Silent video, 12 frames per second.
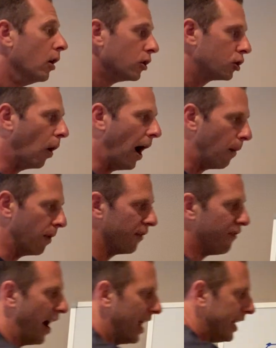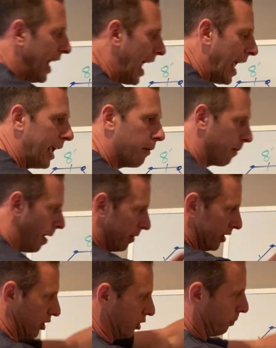So I want to find A. Remember,
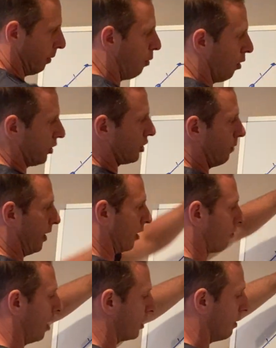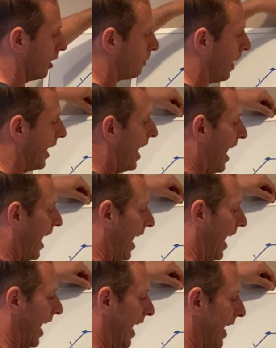this is a proportion. We can cross multiply.
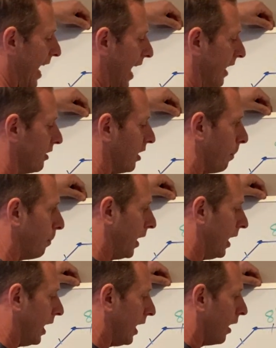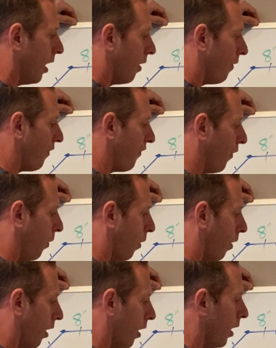A ends up being
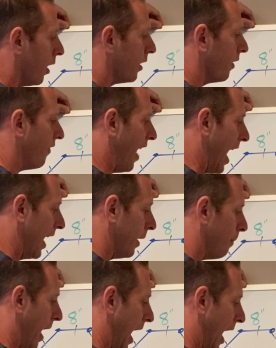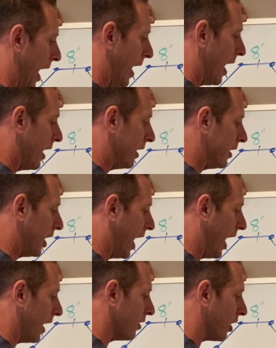4 divided by
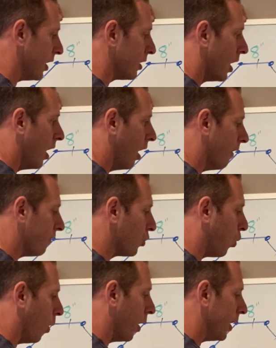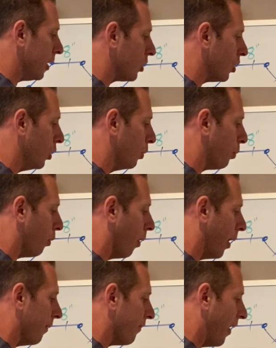tangent of
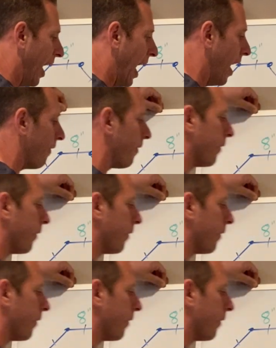22.5.